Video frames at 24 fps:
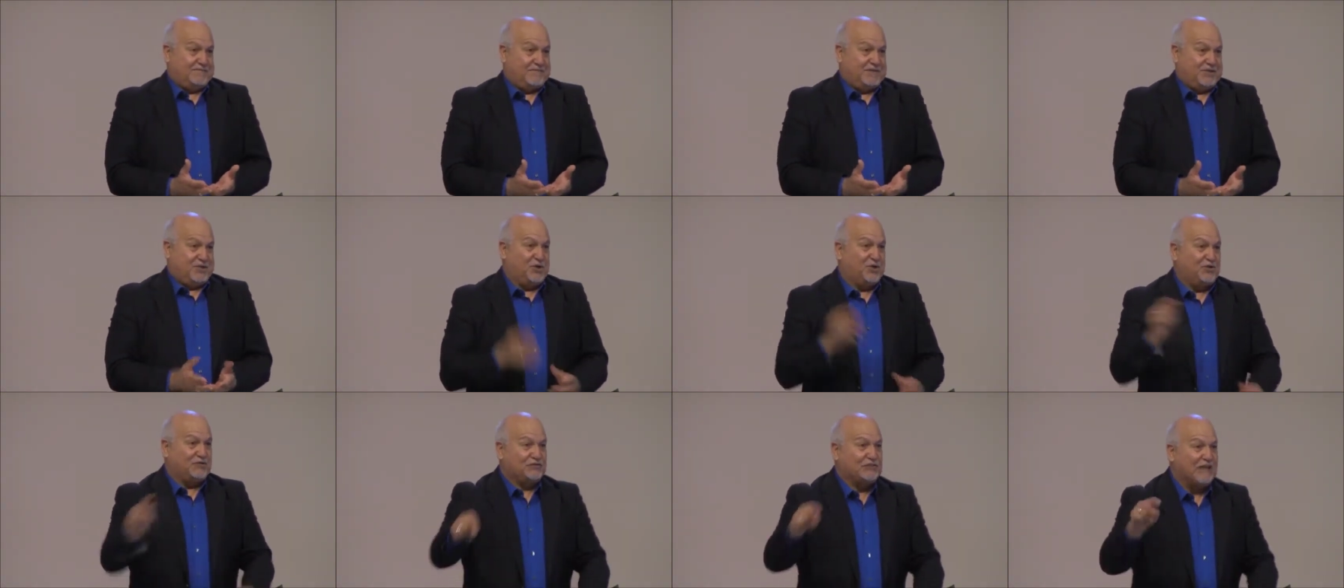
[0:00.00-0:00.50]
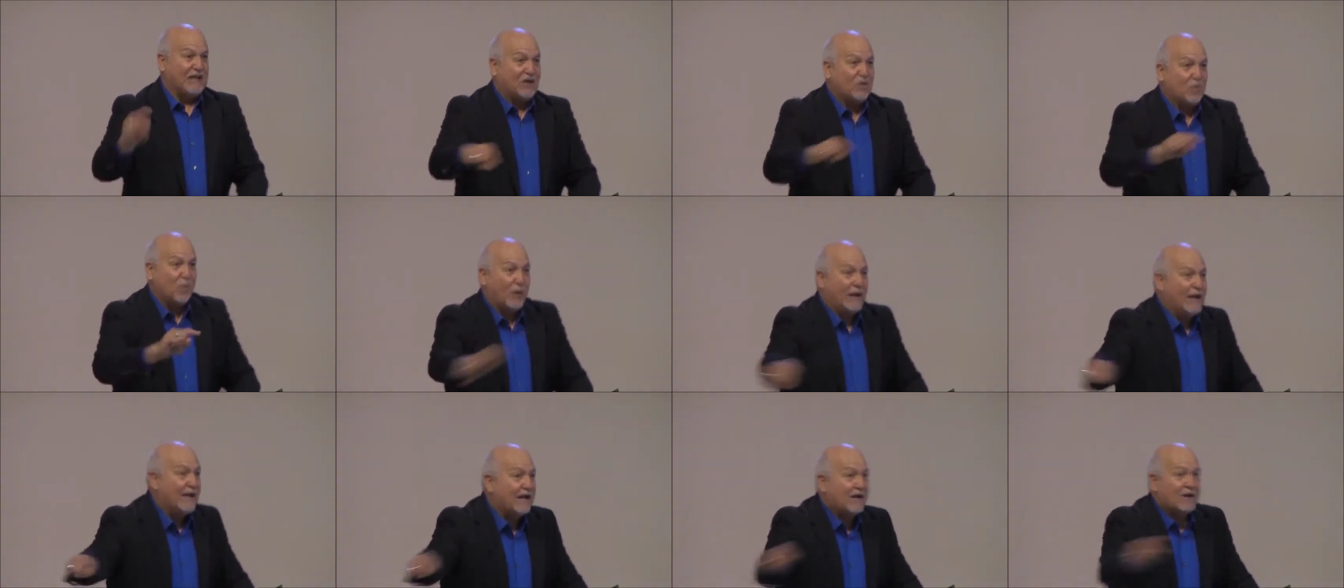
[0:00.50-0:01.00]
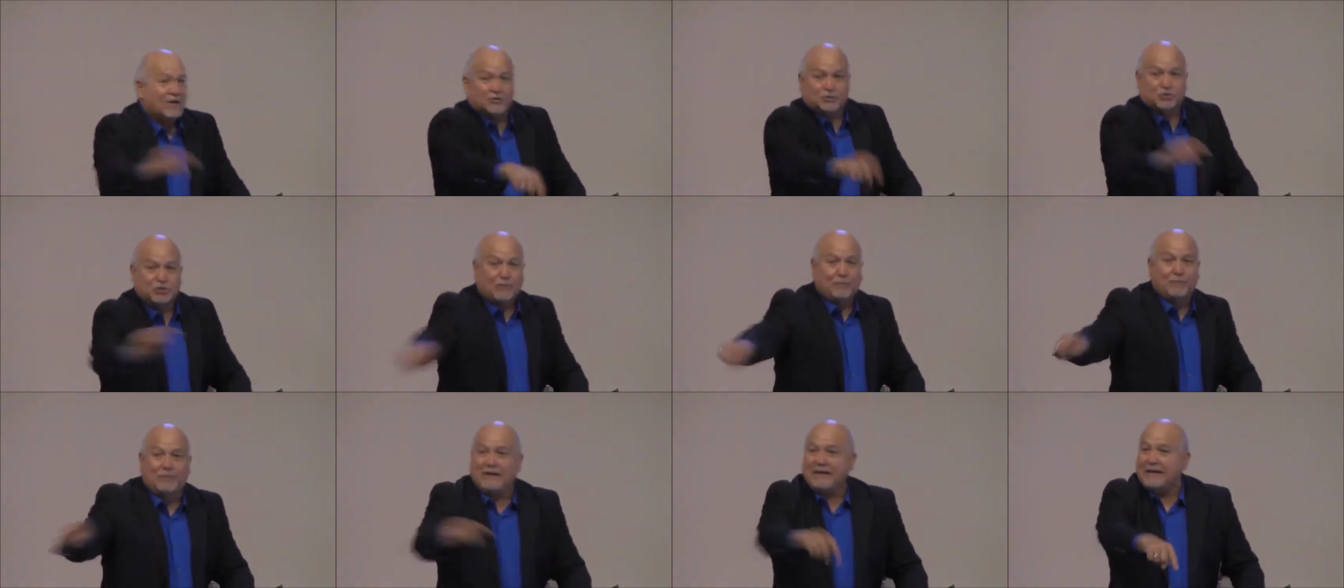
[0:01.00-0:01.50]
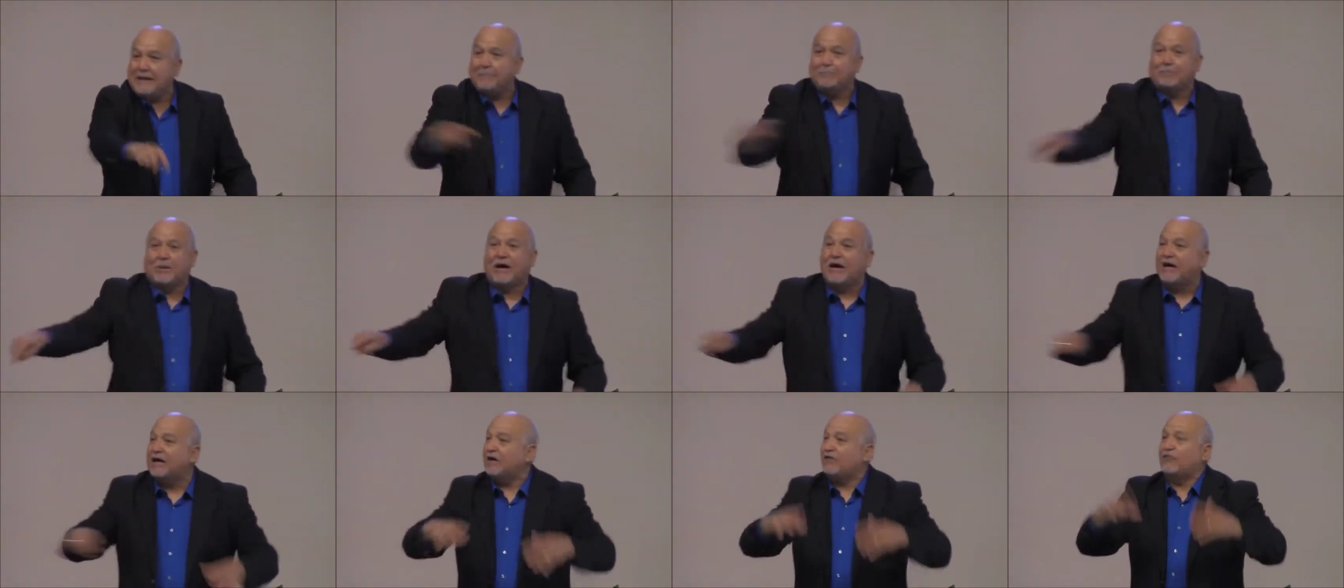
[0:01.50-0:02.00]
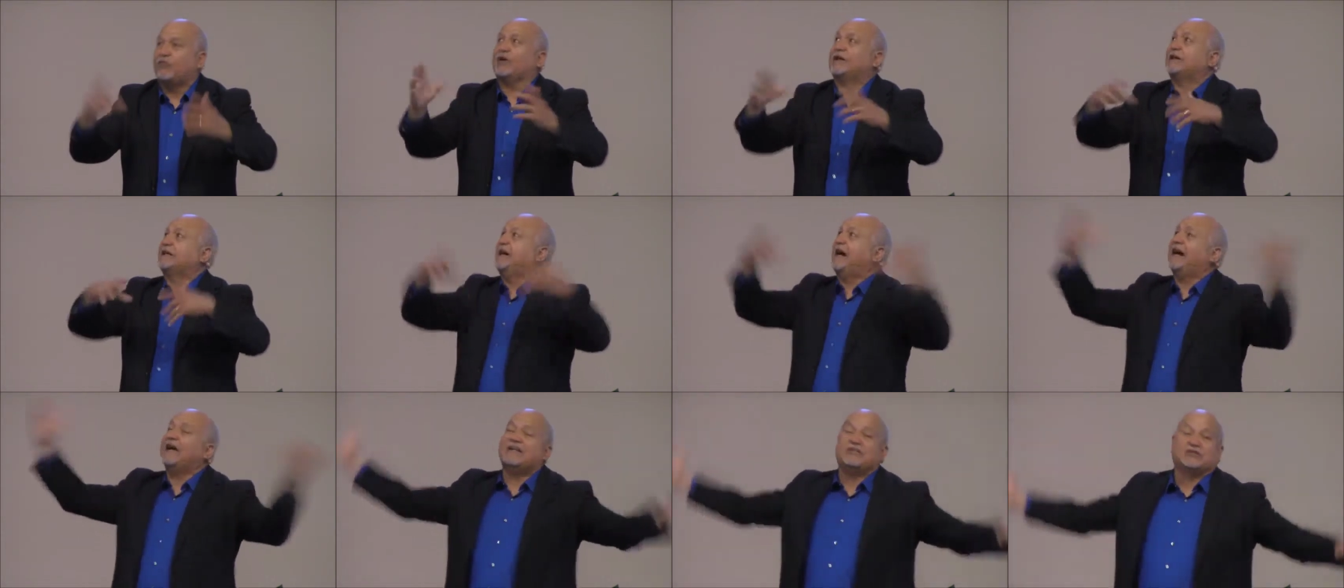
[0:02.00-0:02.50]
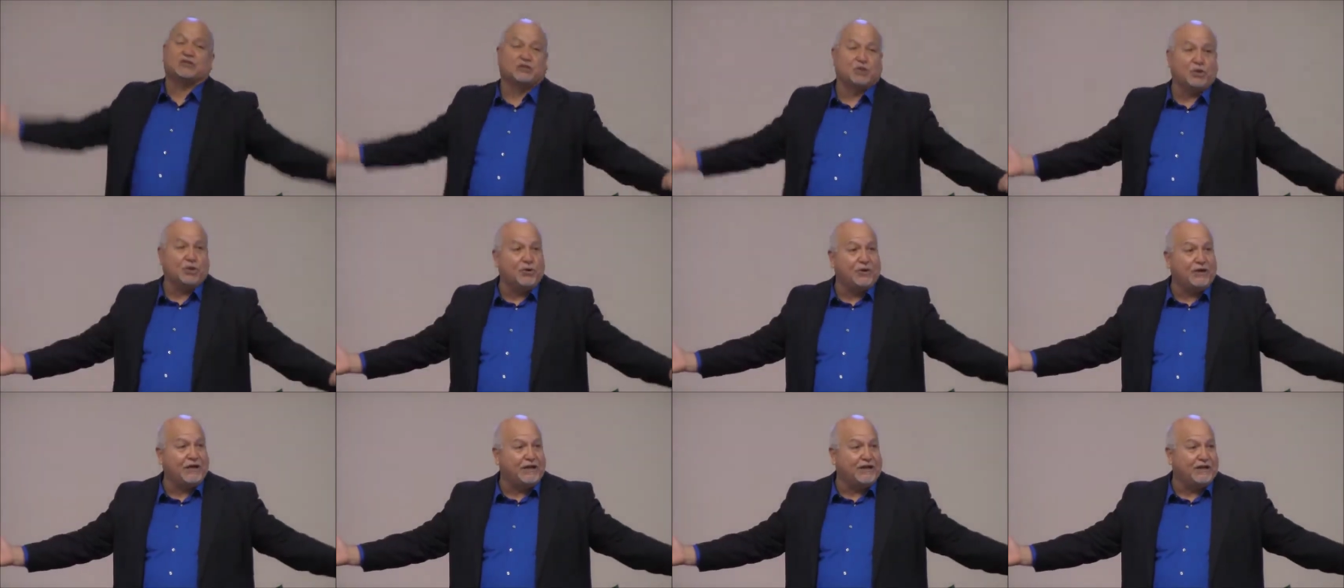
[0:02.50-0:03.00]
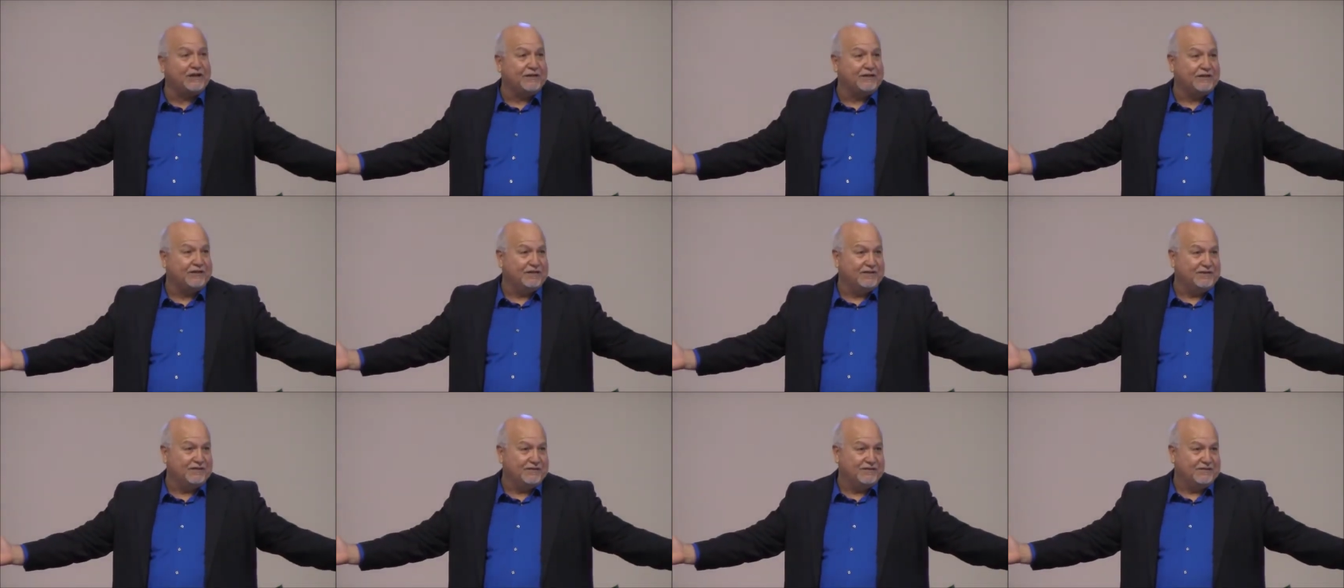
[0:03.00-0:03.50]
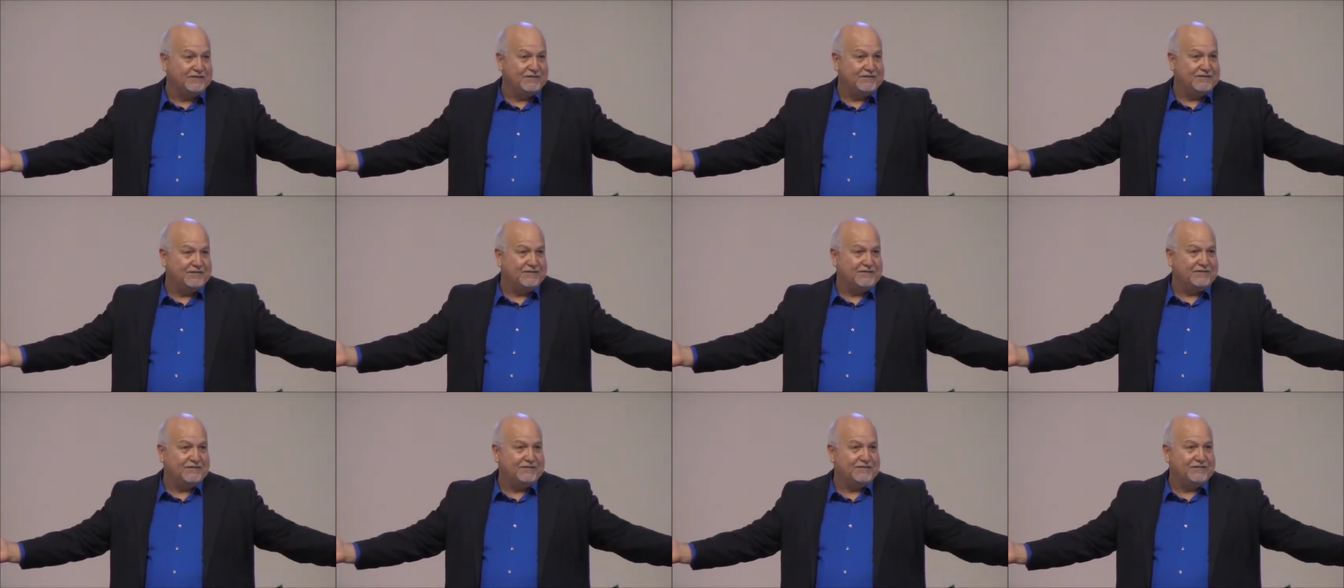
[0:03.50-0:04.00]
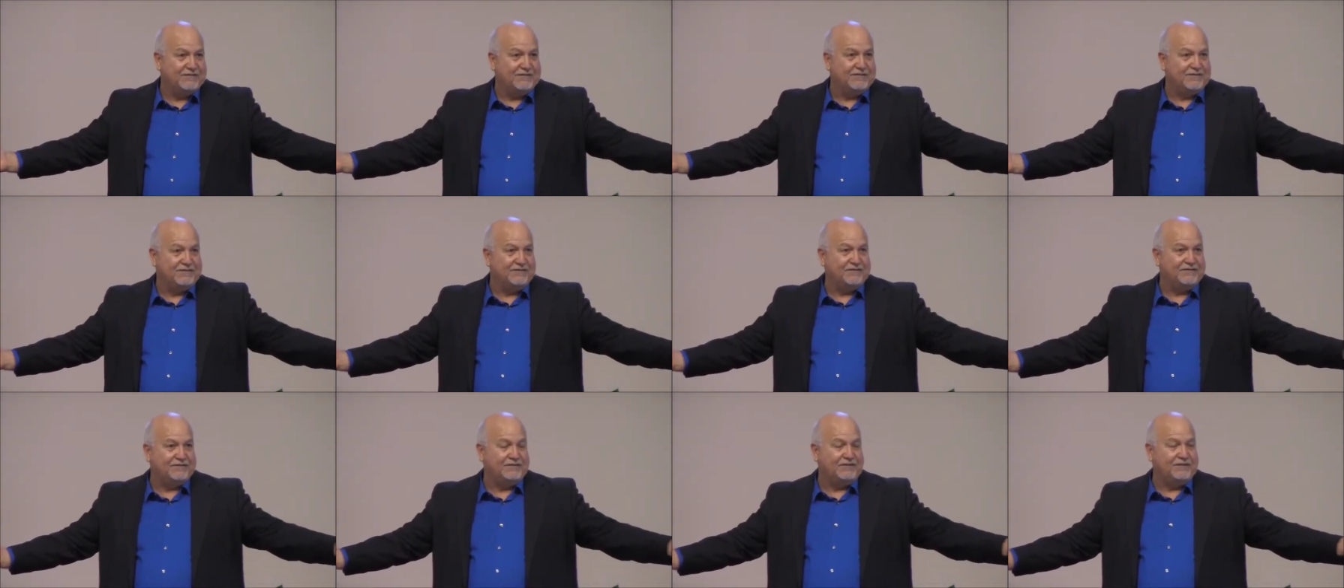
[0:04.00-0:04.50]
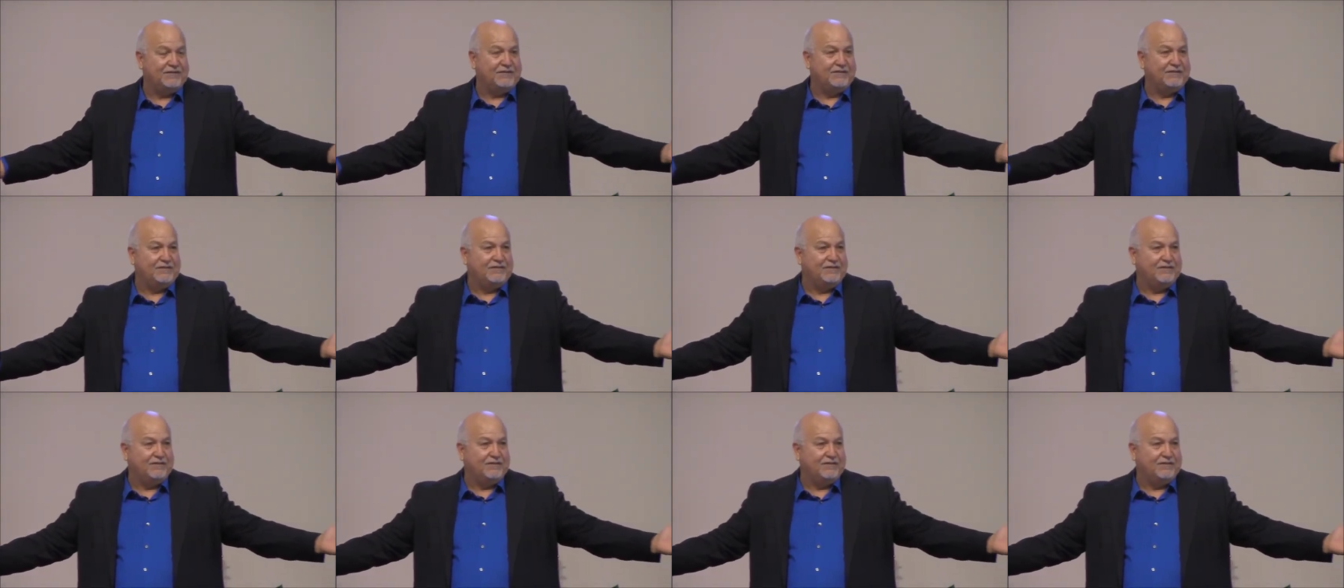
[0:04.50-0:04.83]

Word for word: You've done well to be a part of what God is doing. You see?